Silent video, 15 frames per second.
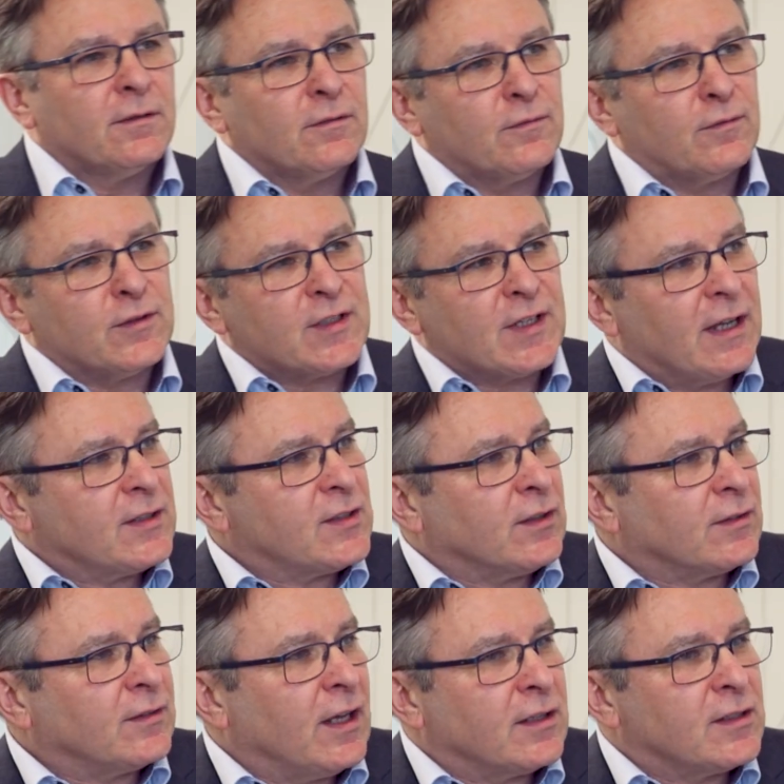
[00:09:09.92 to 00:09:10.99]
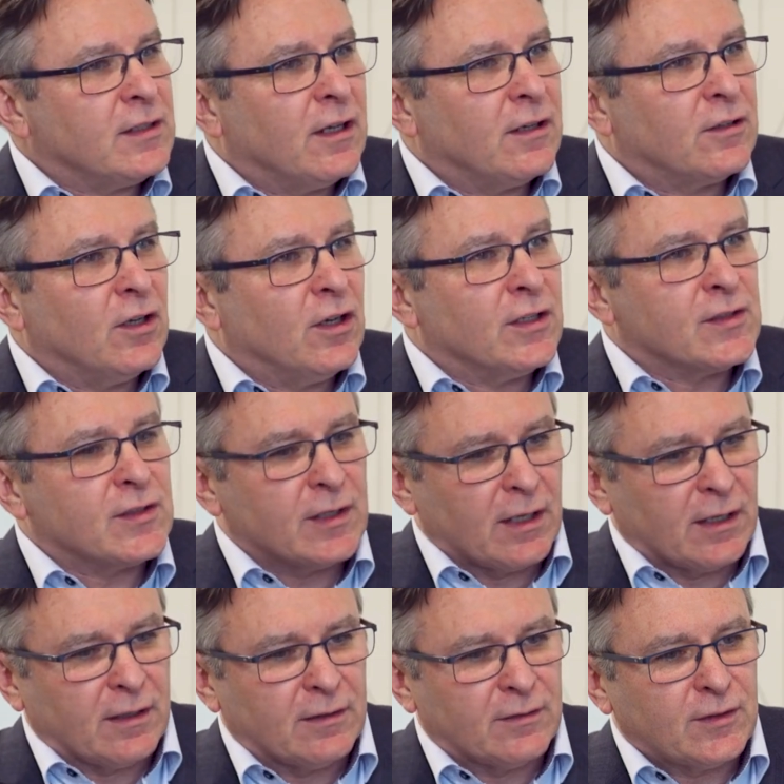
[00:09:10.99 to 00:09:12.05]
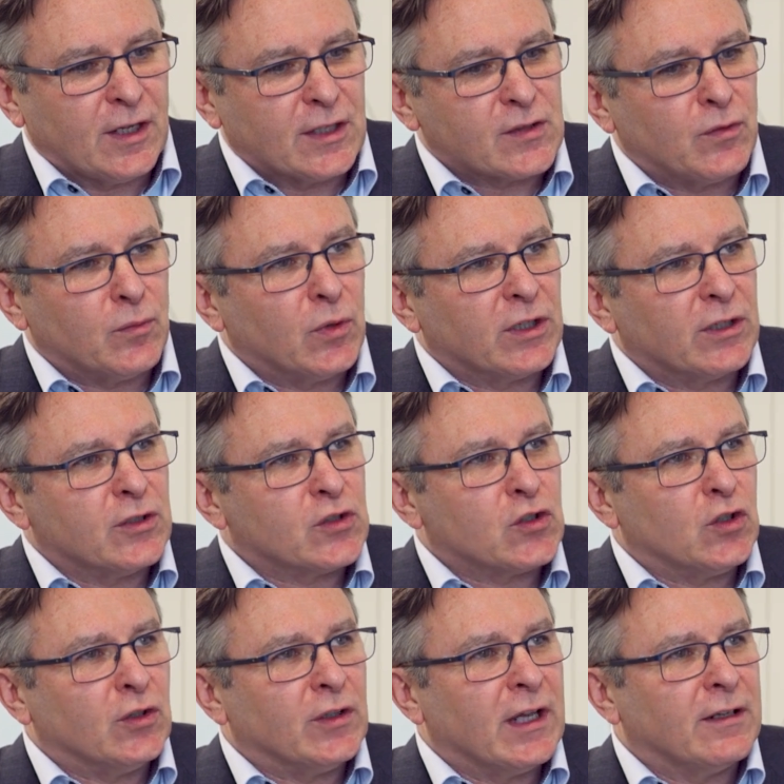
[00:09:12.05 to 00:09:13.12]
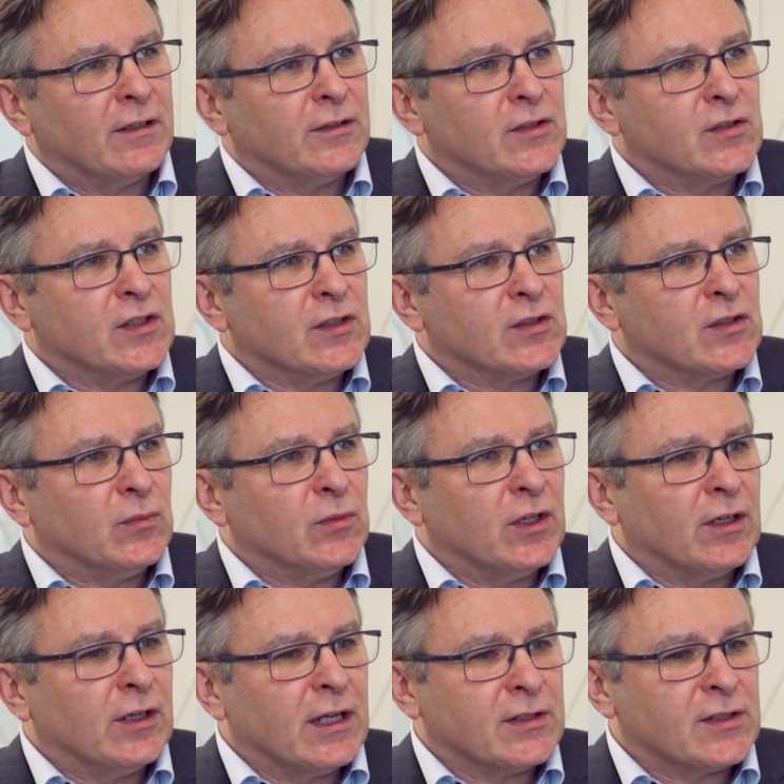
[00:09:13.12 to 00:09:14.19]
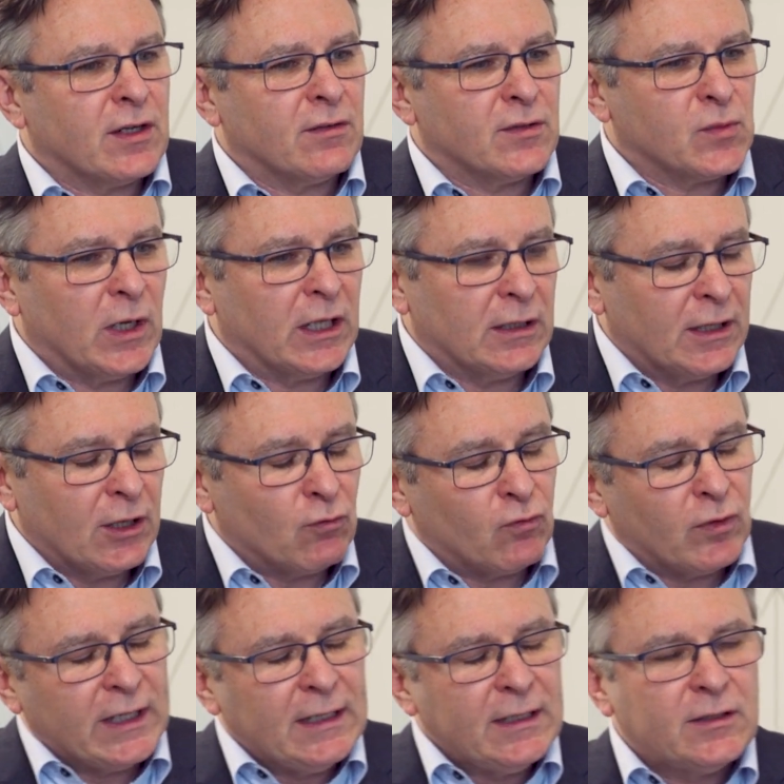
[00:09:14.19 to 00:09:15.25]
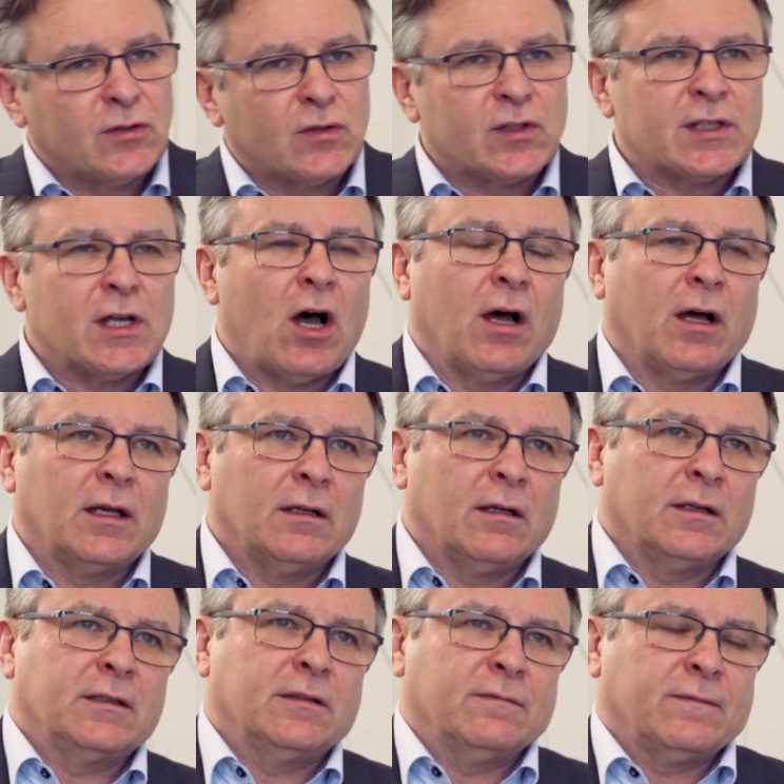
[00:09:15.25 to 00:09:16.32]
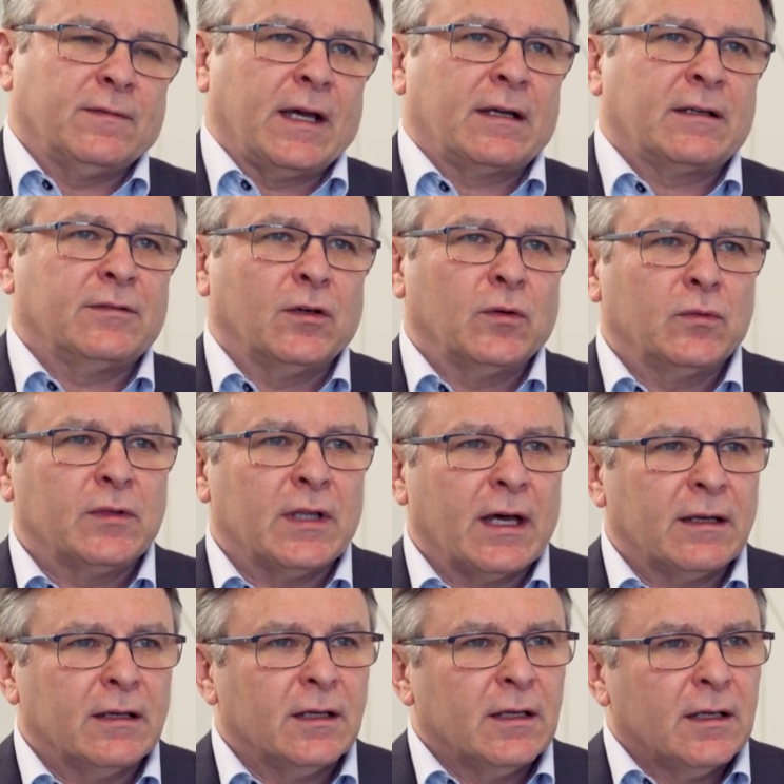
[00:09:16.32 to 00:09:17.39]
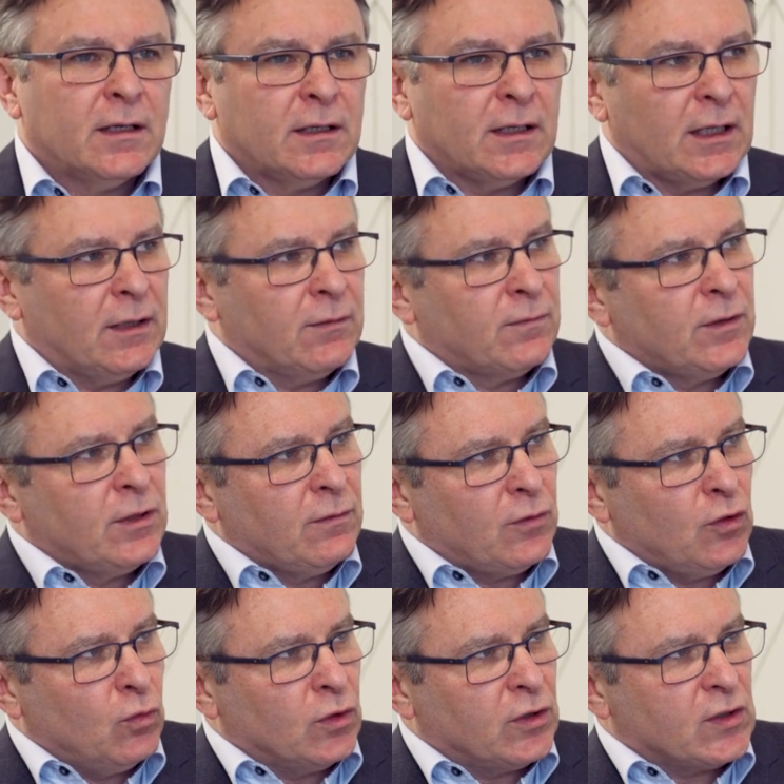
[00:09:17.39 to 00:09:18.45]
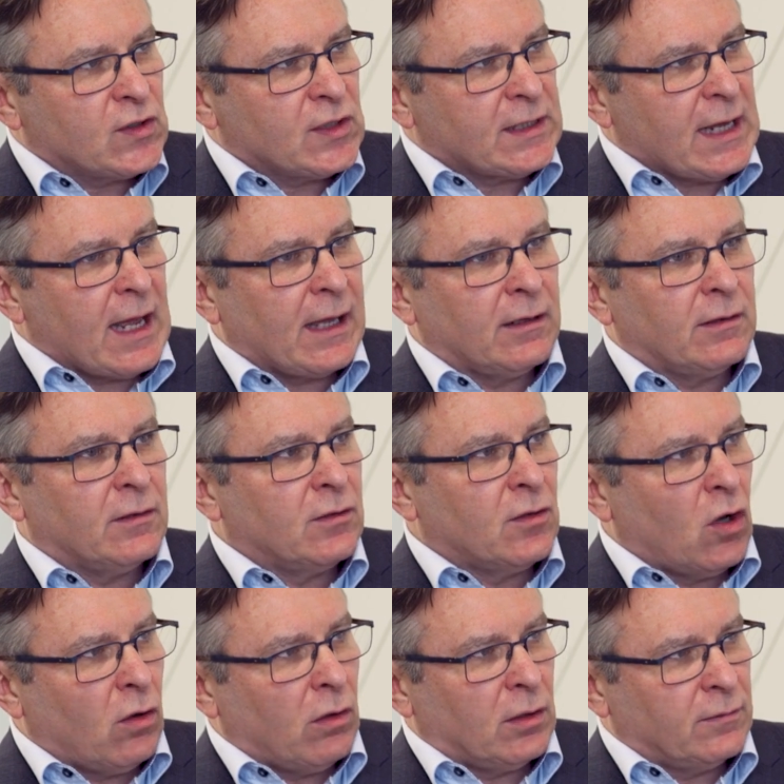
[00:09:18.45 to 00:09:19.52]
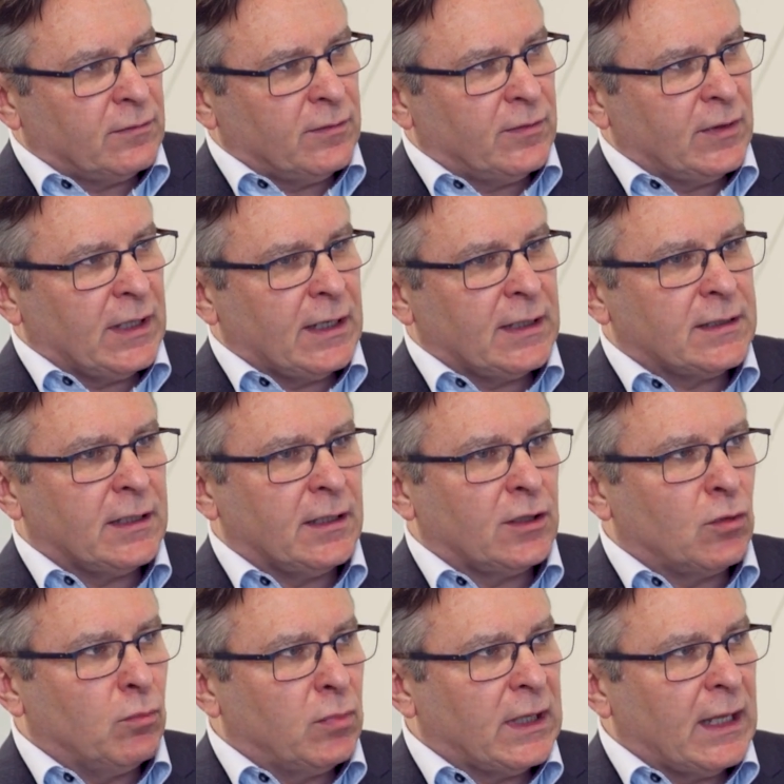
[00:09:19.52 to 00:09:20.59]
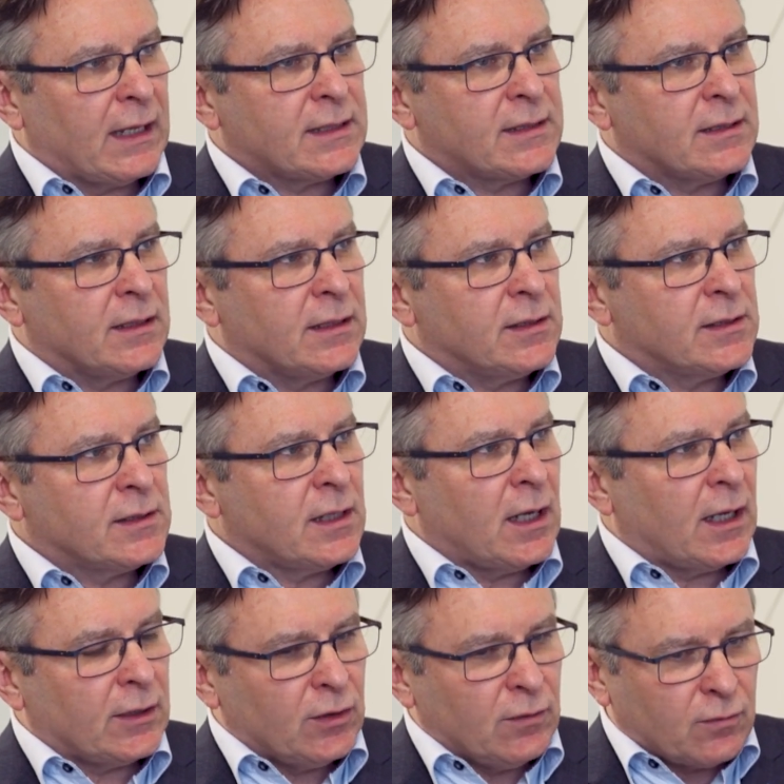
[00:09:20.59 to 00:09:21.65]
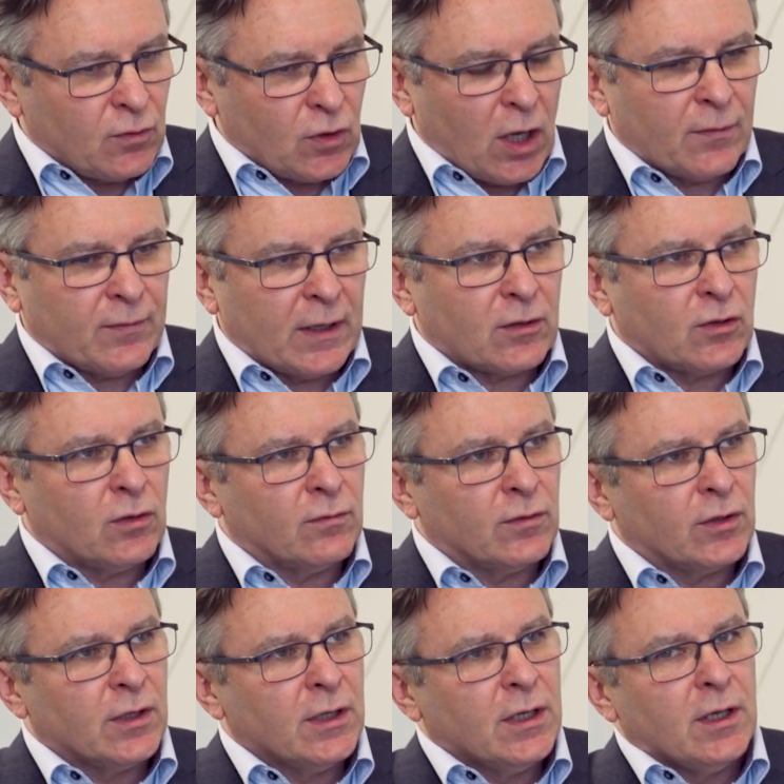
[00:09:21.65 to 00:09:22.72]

Fantastic. Thanks a lot, guys. And thanks for bringing us through that in the system there, Nazar, as well. It really does highlight the fact, though, that even if you understand all of the VAT complexities and you've got that covered,